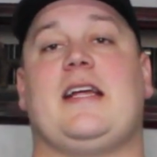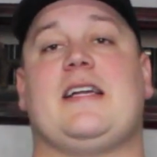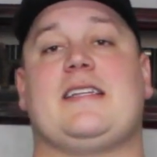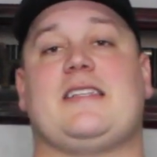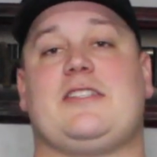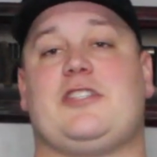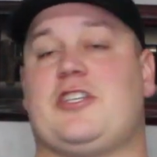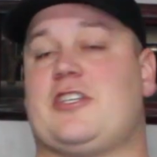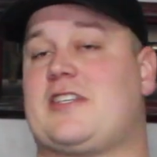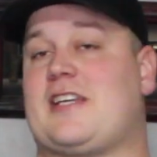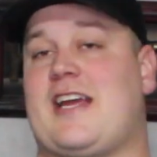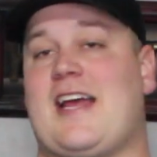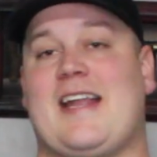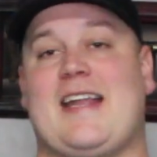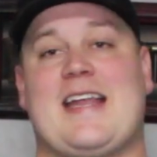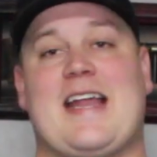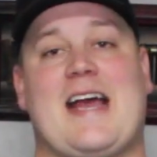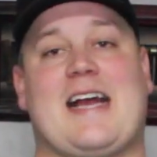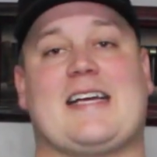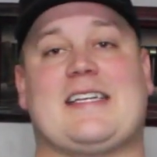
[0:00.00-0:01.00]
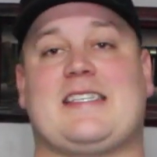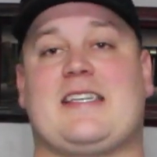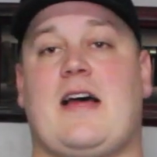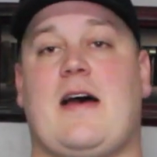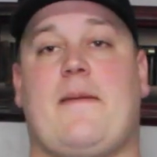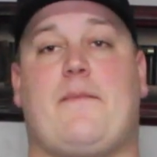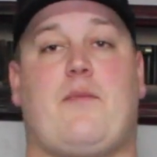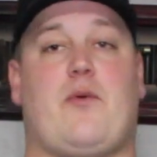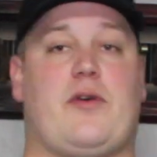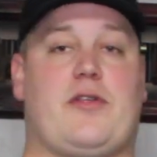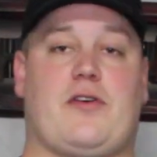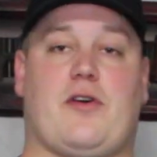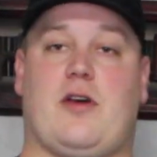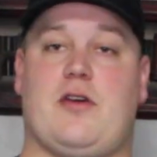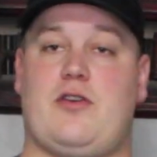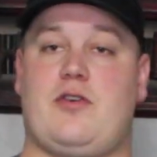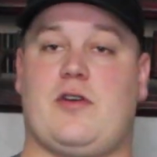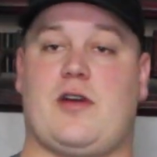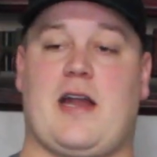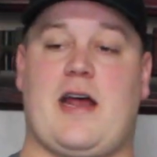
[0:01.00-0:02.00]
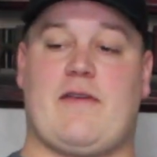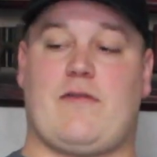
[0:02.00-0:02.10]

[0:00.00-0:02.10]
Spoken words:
it just connects up with you can